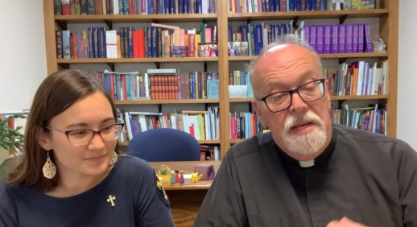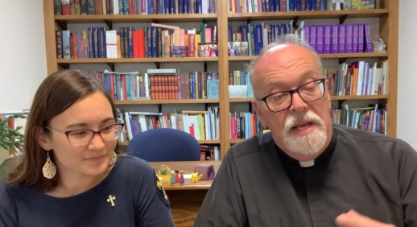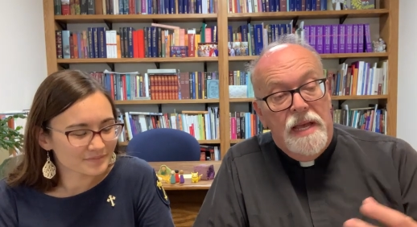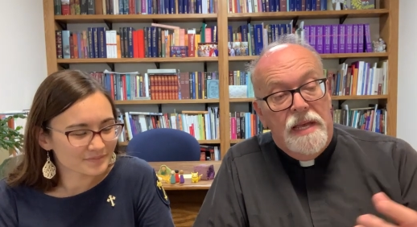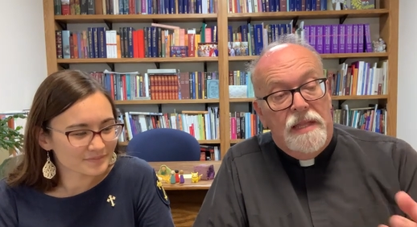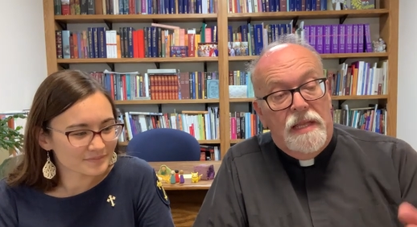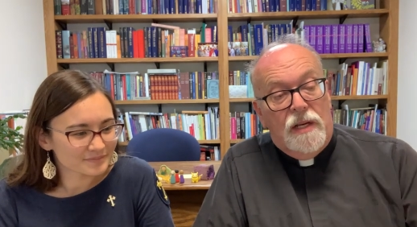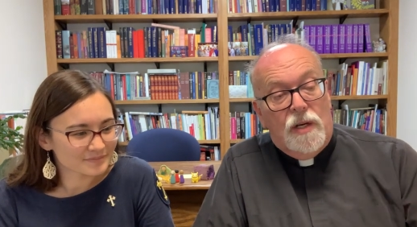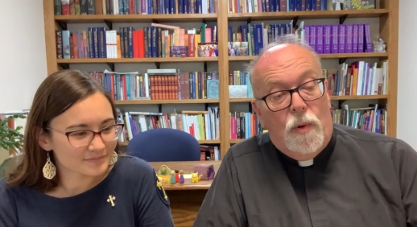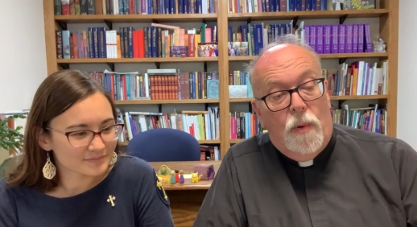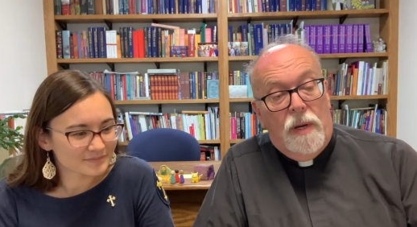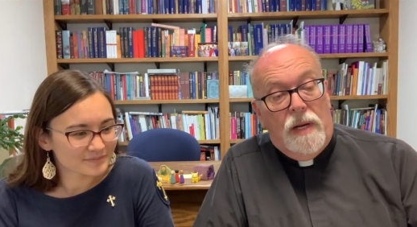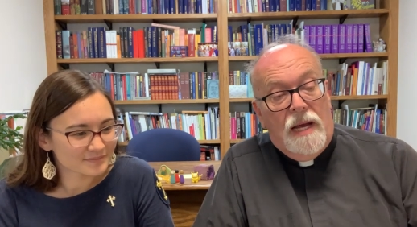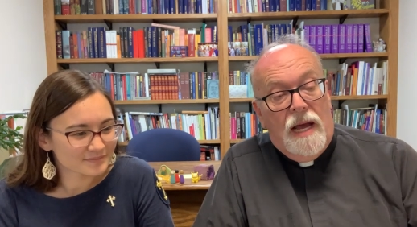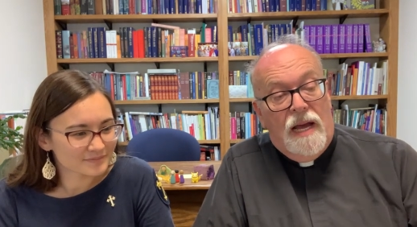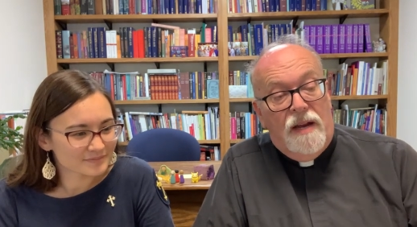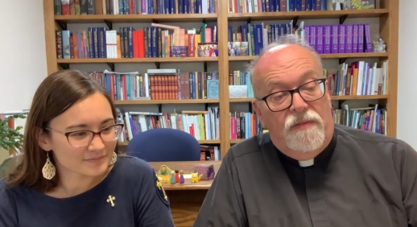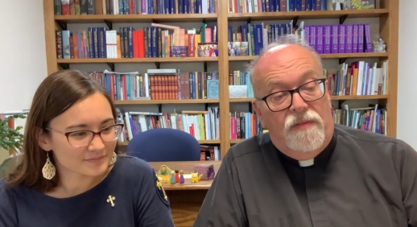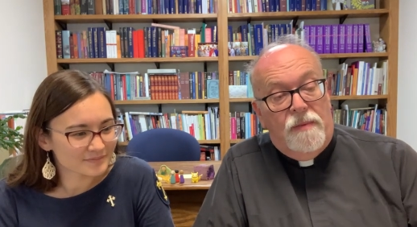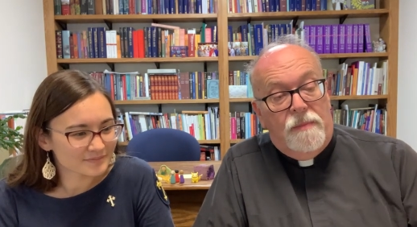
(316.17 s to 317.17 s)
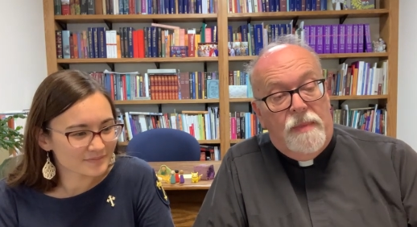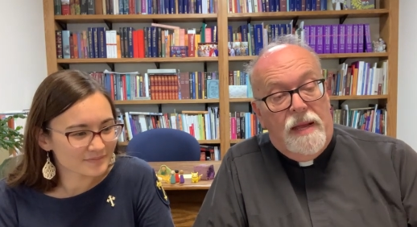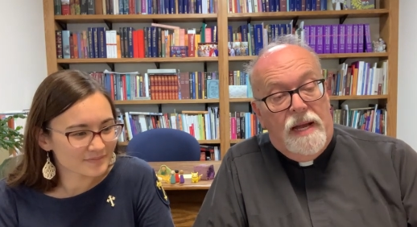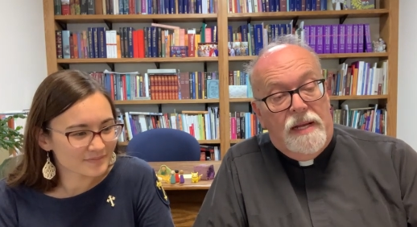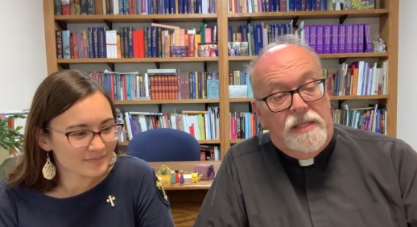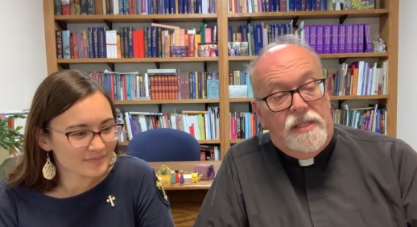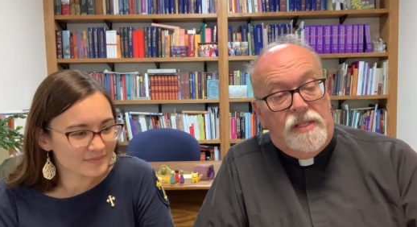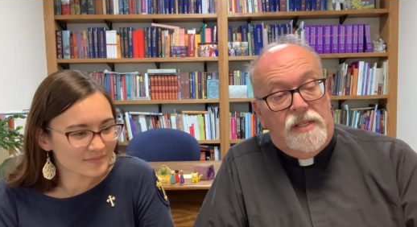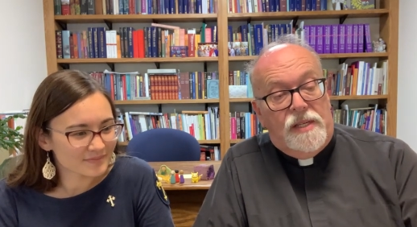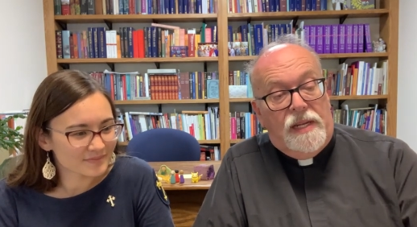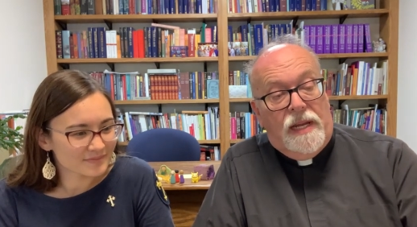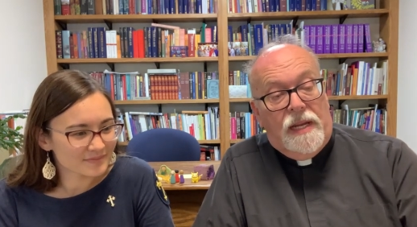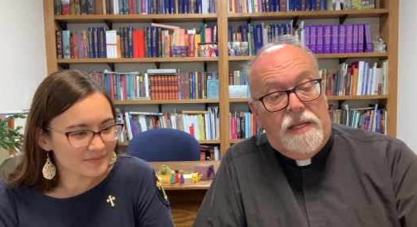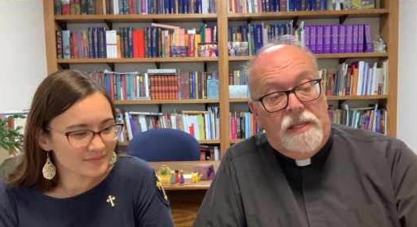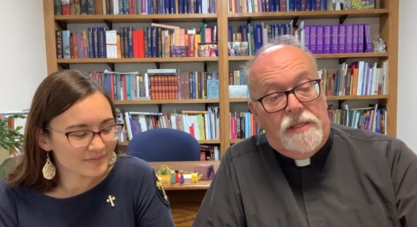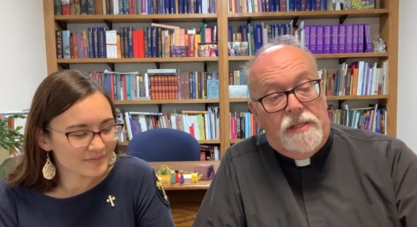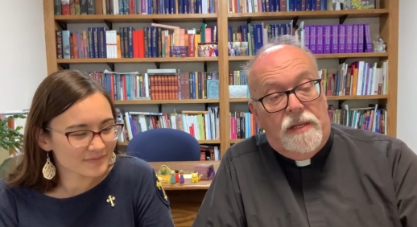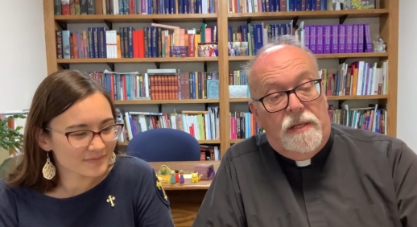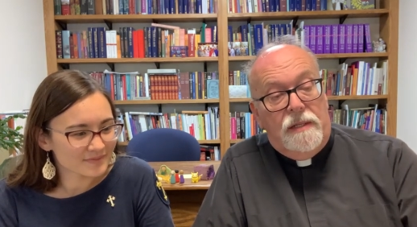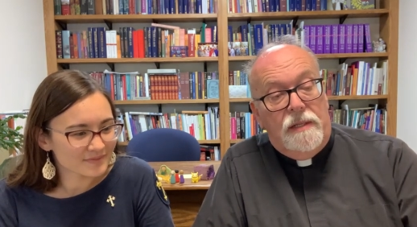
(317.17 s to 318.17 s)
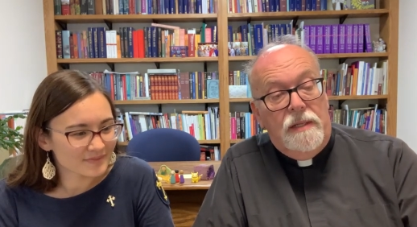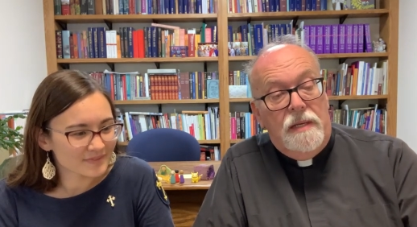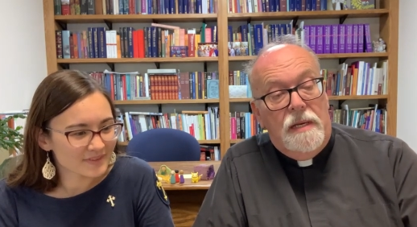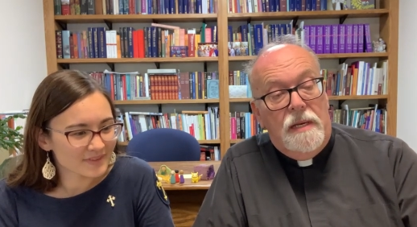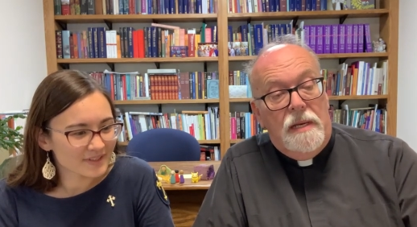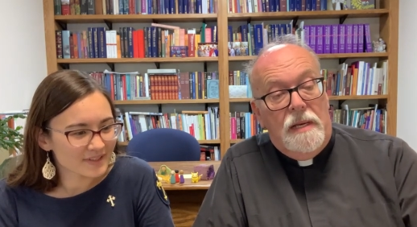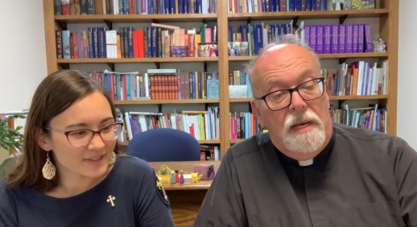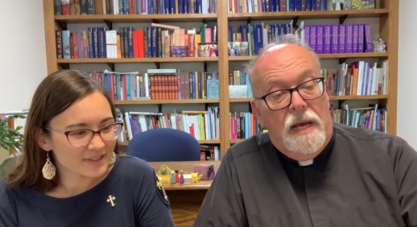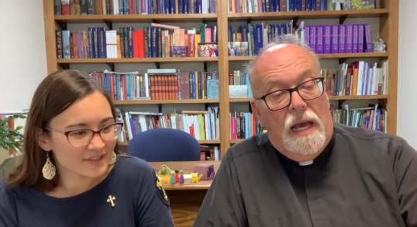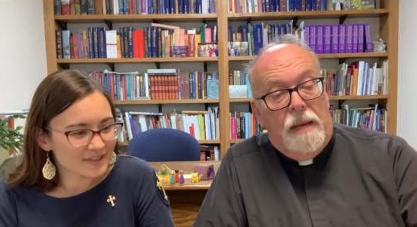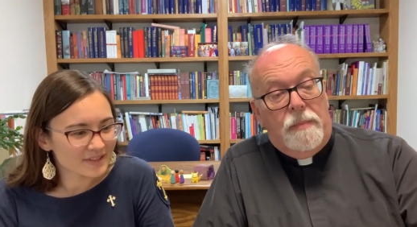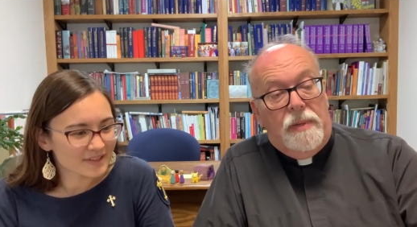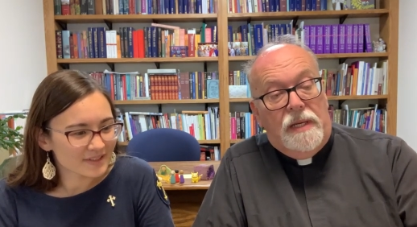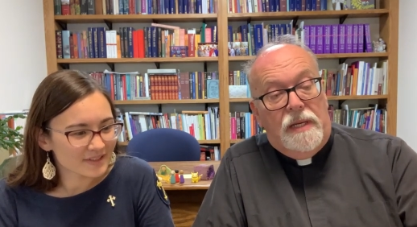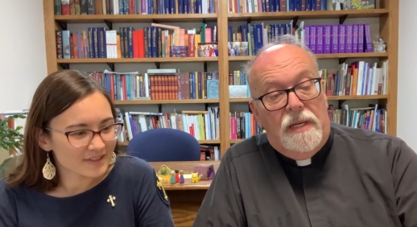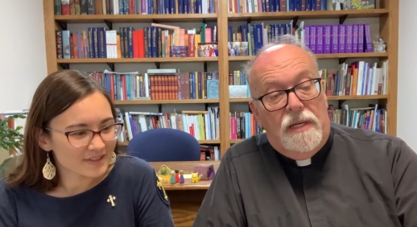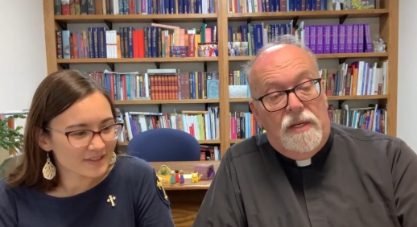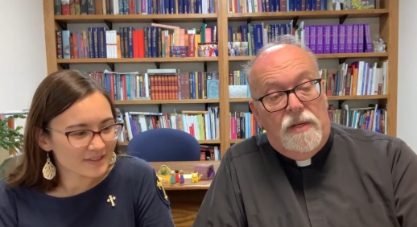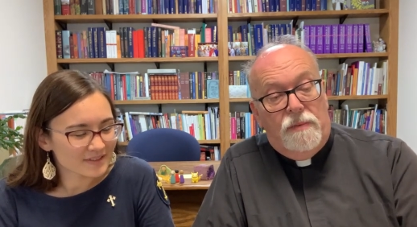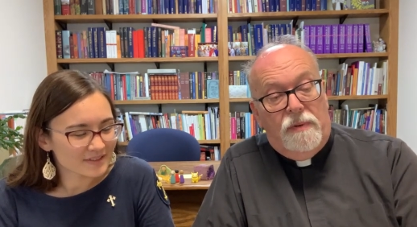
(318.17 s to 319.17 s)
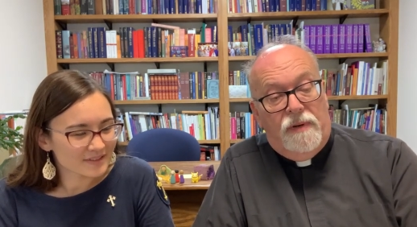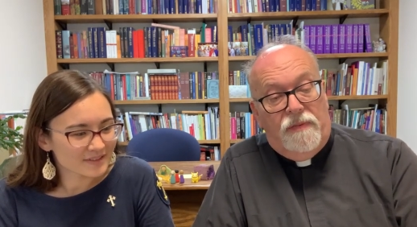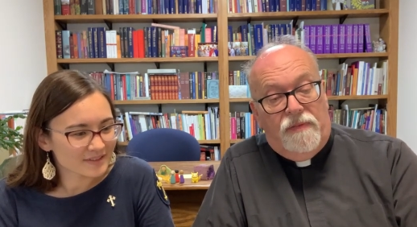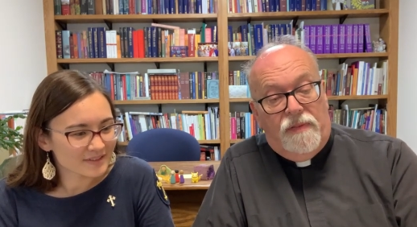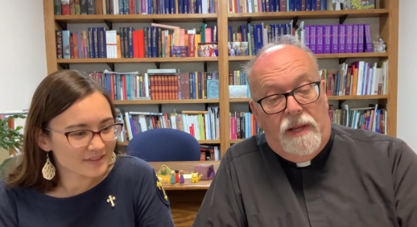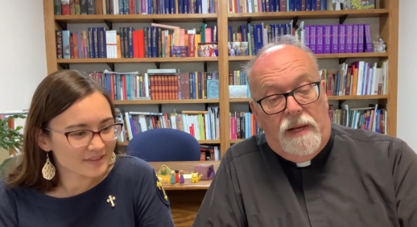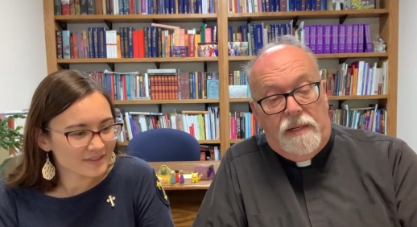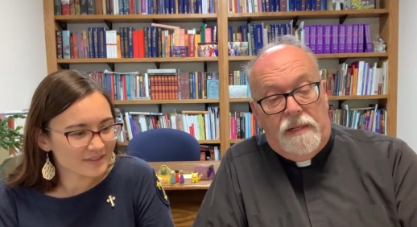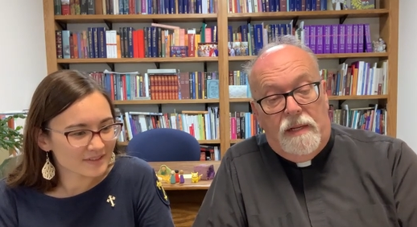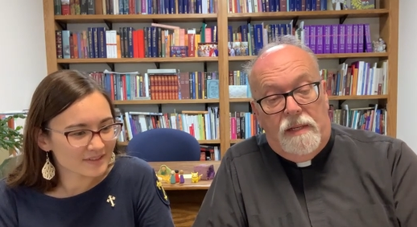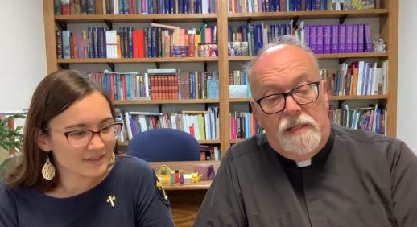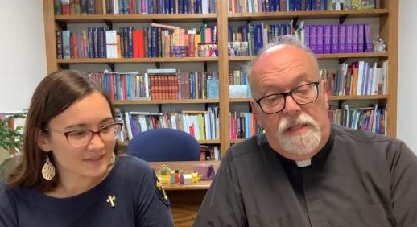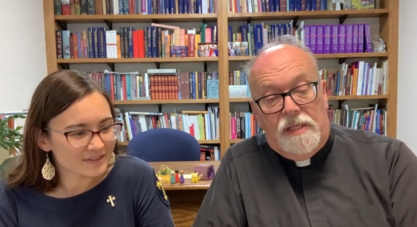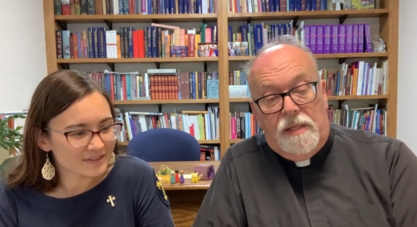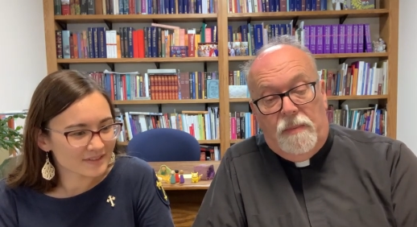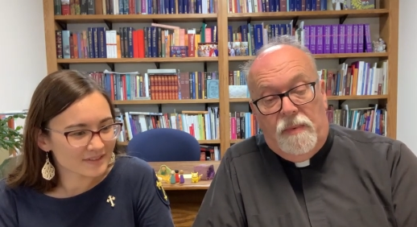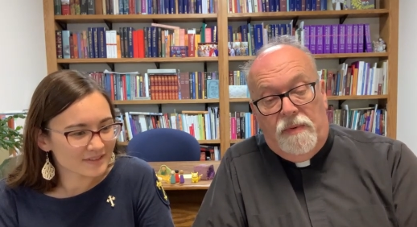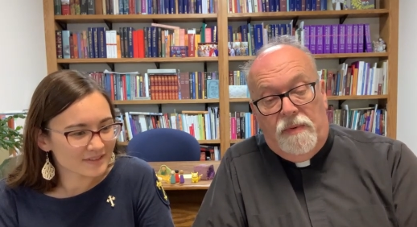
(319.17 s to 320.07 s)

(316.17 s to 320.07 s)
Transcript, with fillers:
Speaker 1: And then going on from that stanza, I begin to reflect on some